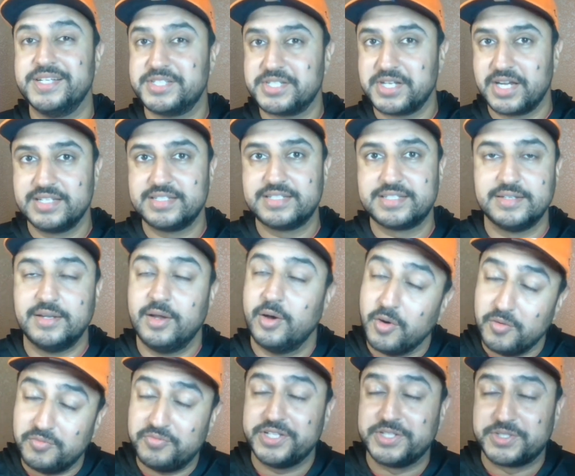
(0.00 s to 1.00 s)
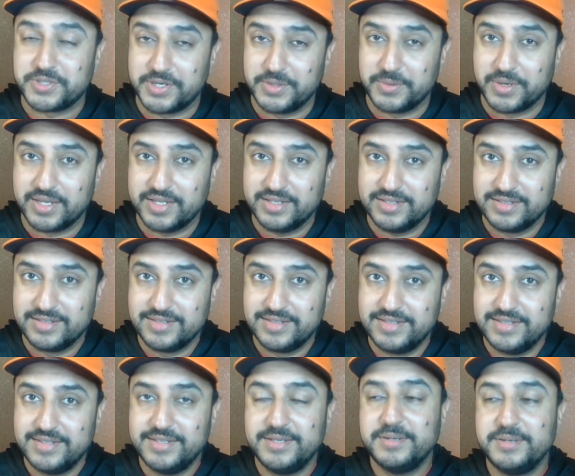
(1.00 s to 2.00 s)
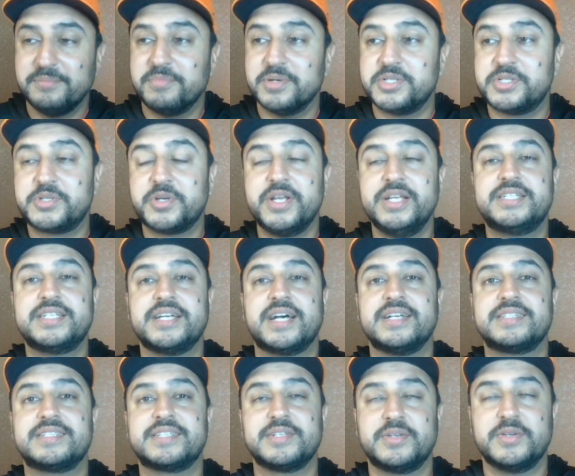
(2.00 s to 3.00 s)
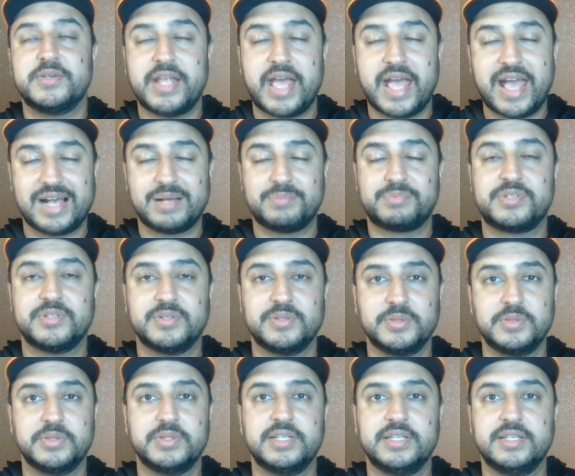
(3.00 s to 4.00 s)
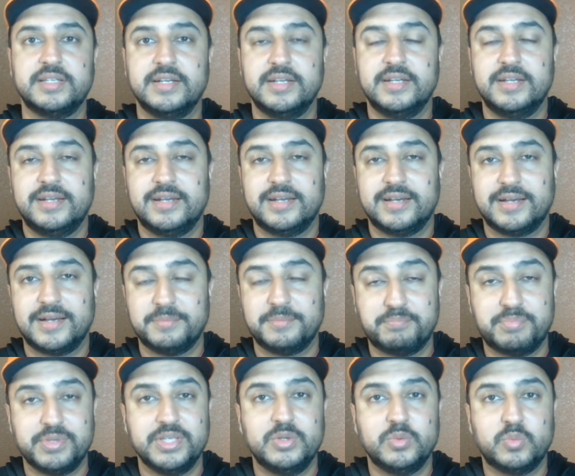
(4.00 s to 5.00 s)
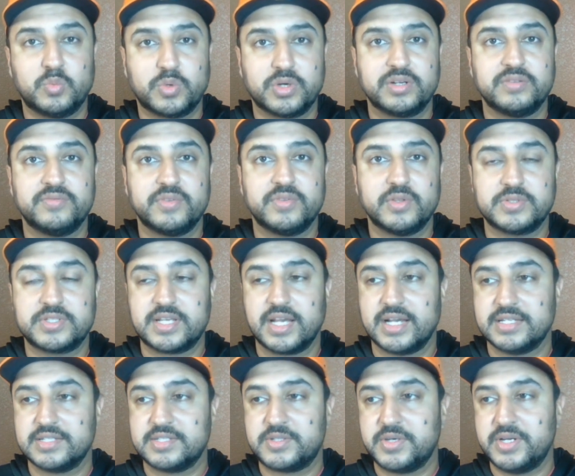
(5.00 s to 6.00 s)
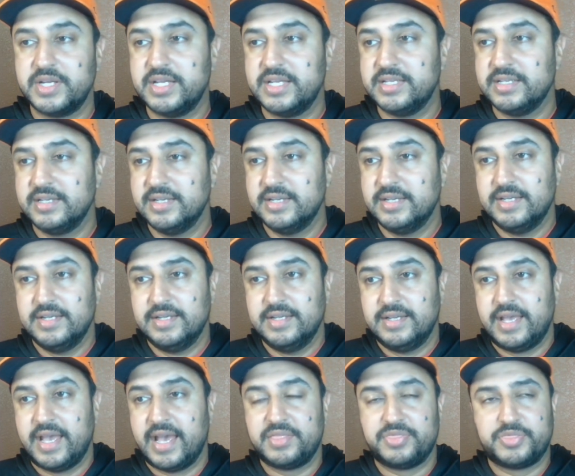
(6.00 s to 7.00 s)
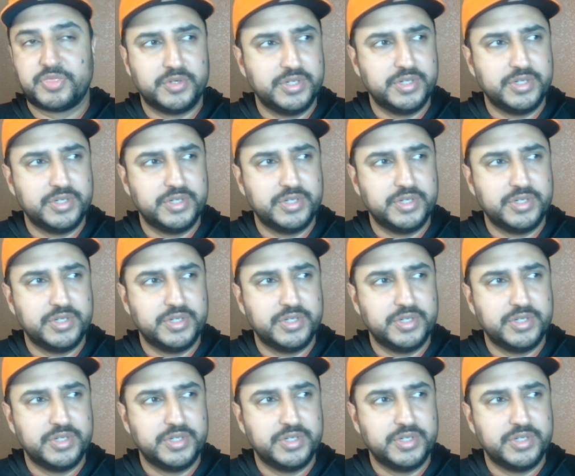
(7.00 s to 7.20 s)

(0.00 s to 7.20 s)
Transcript: Johnson, hopefully Tre White, but Tre Johnson could absolutely be one of those guys. Tre had